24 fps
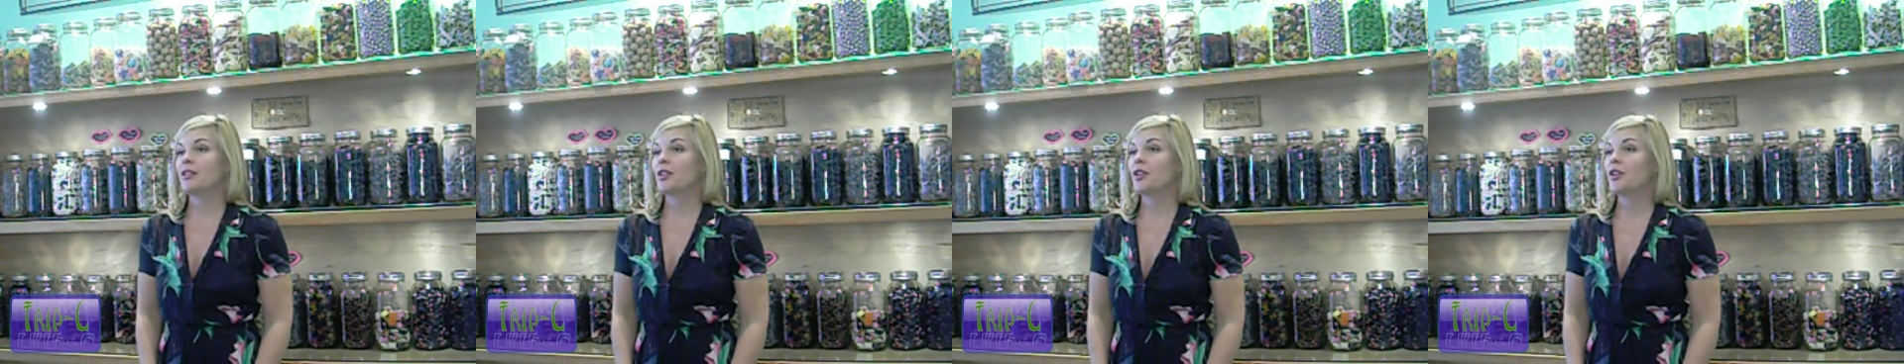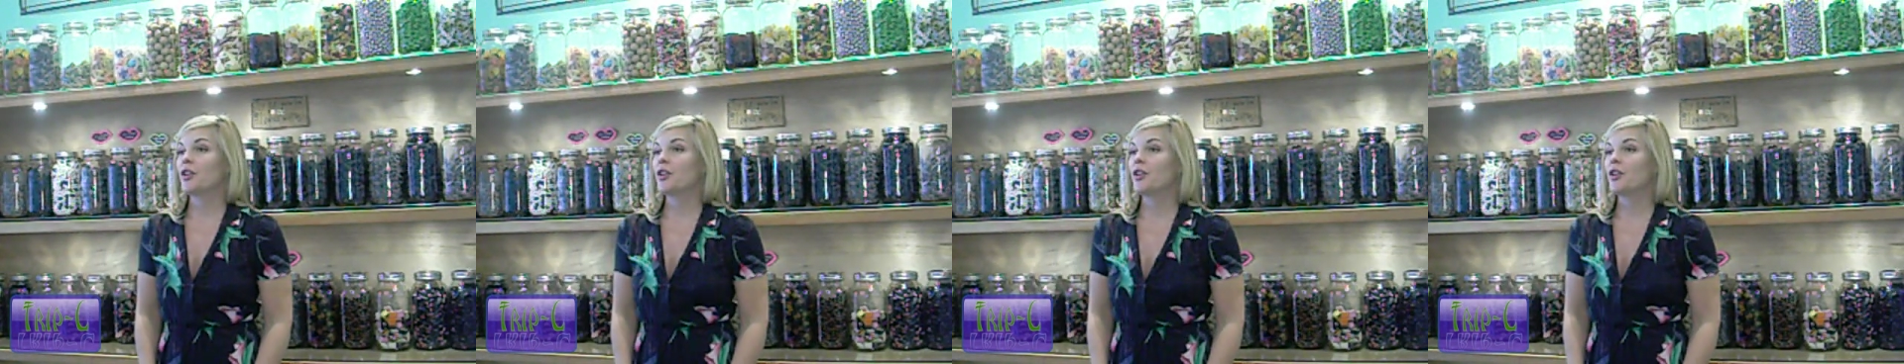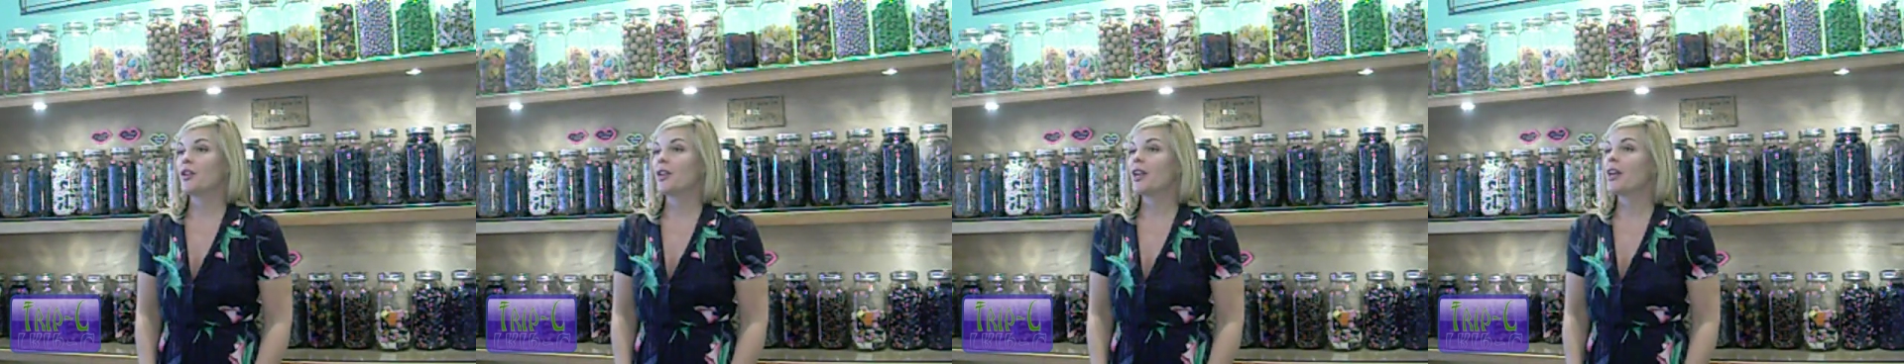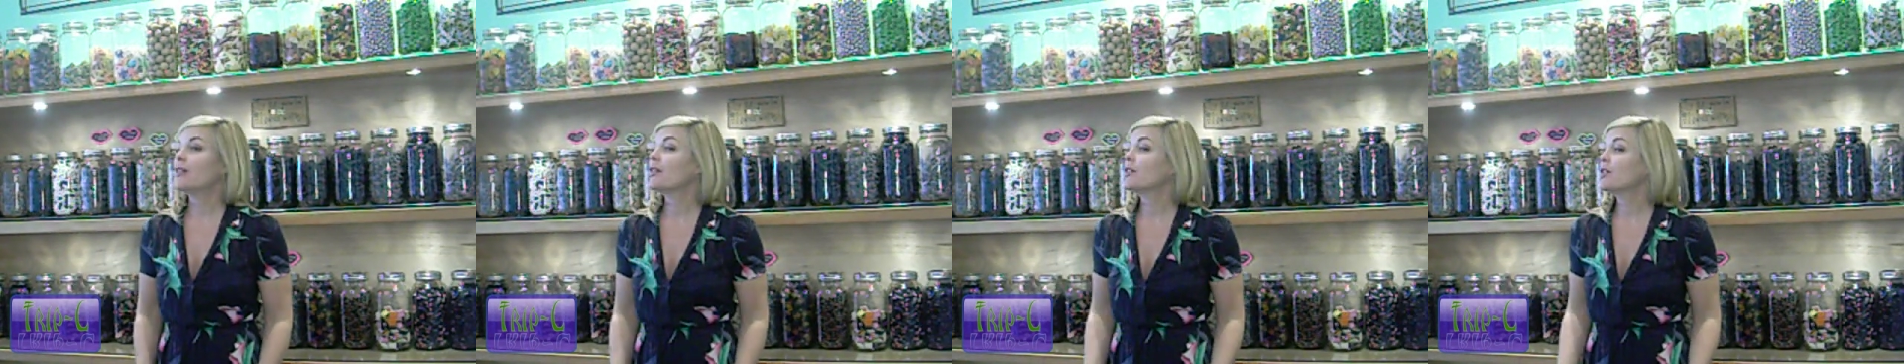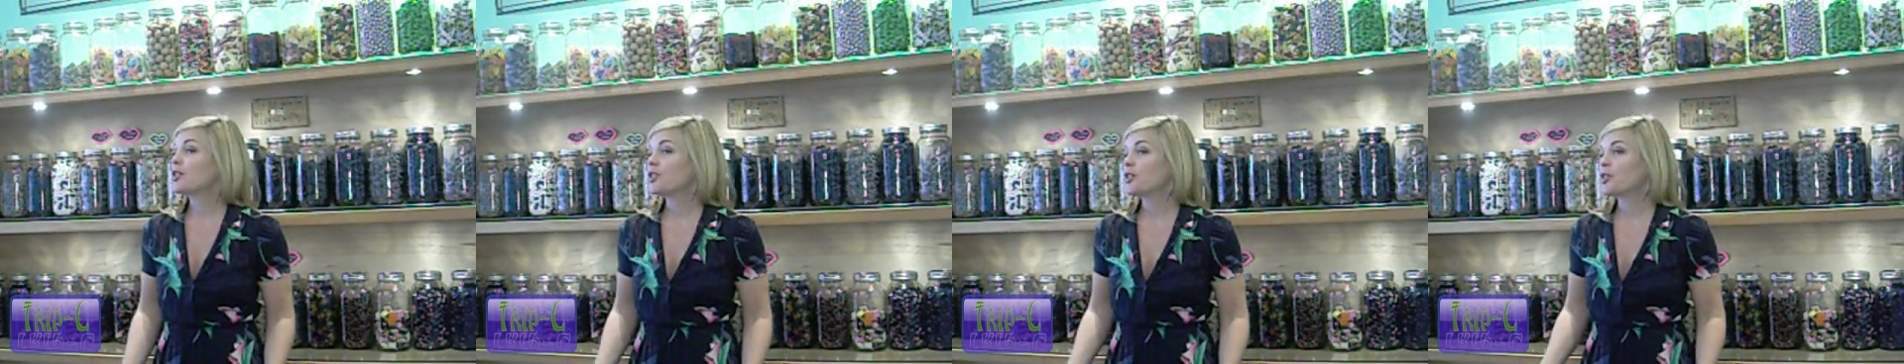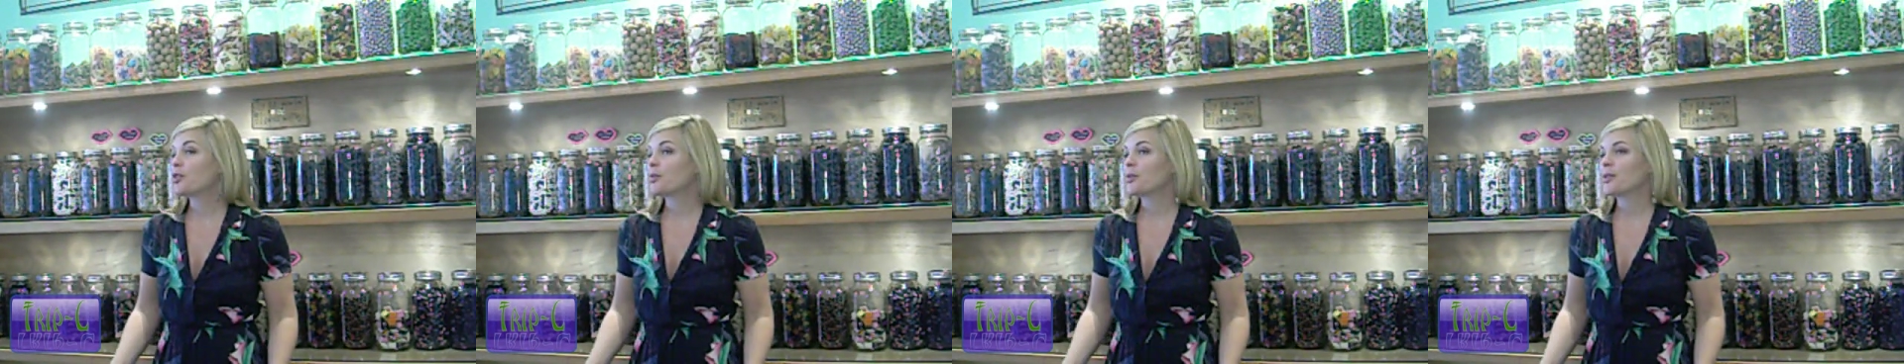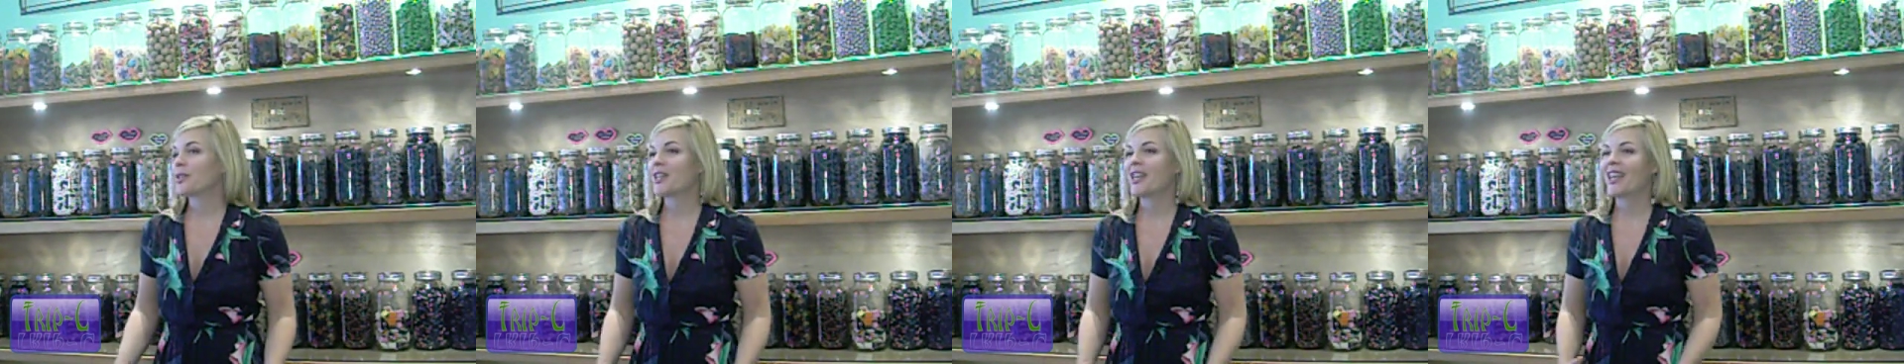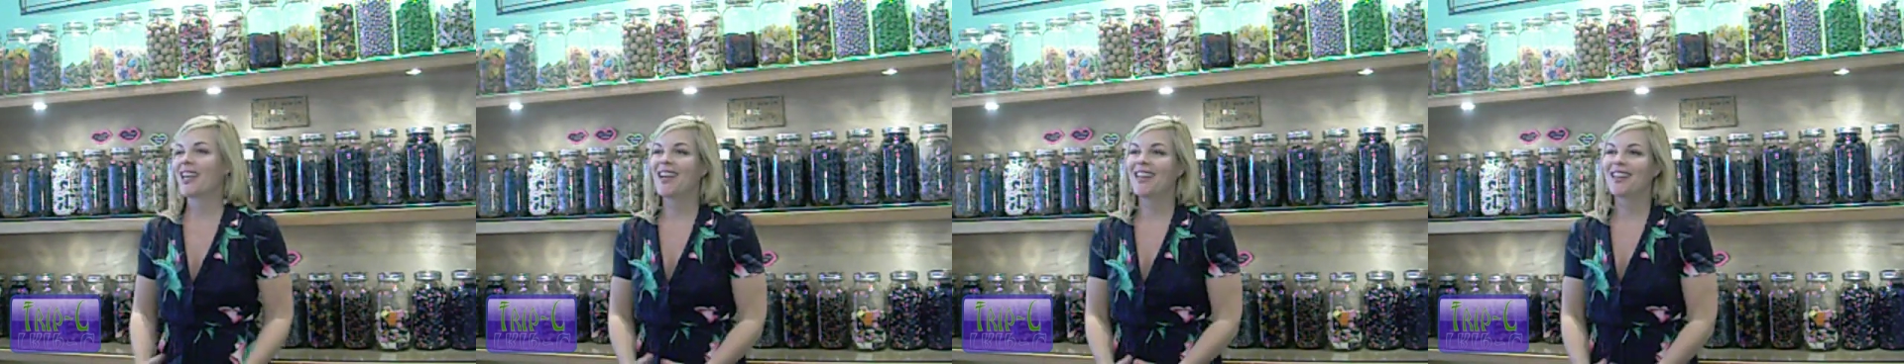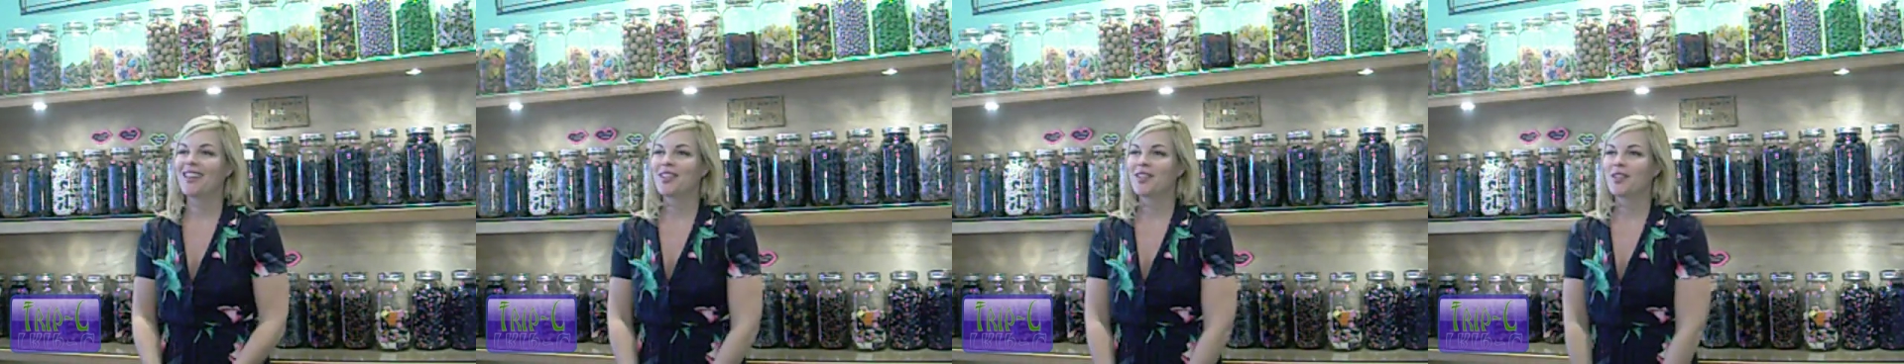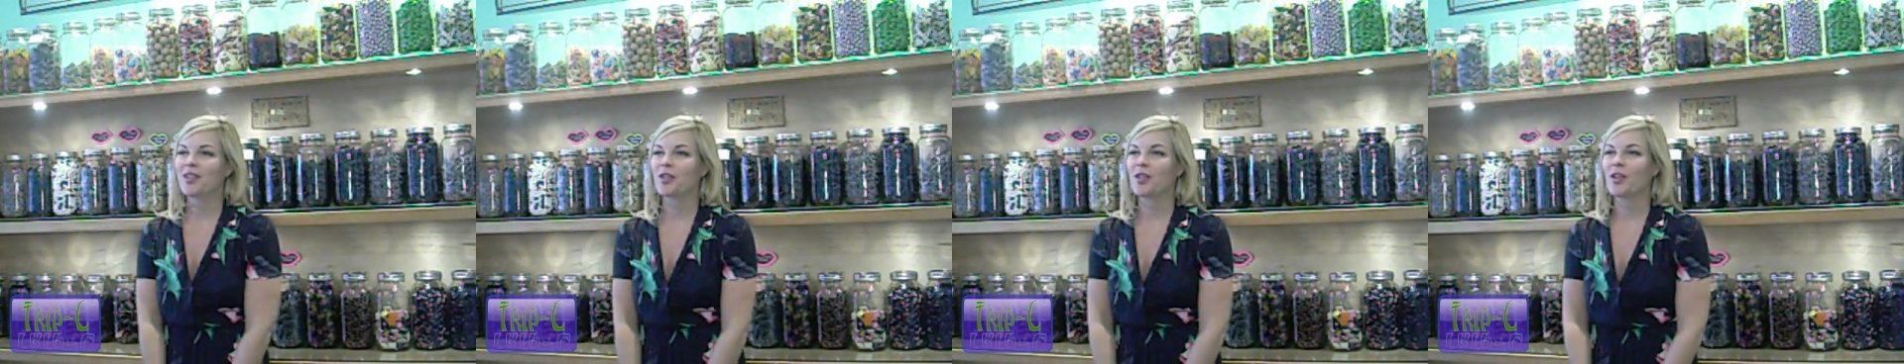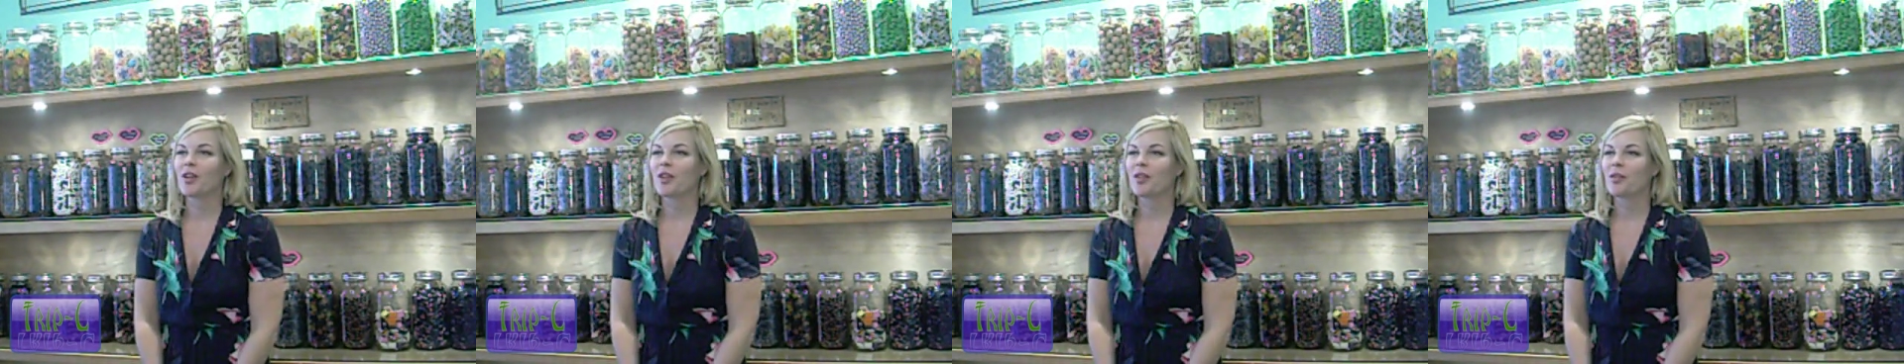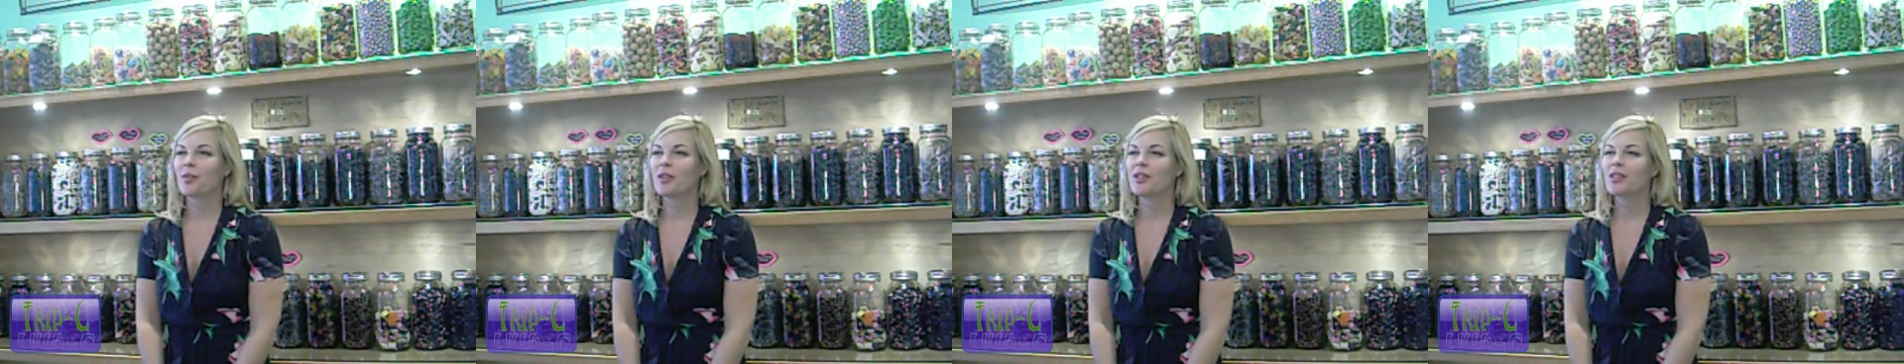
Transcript: So now it's just a real candy store,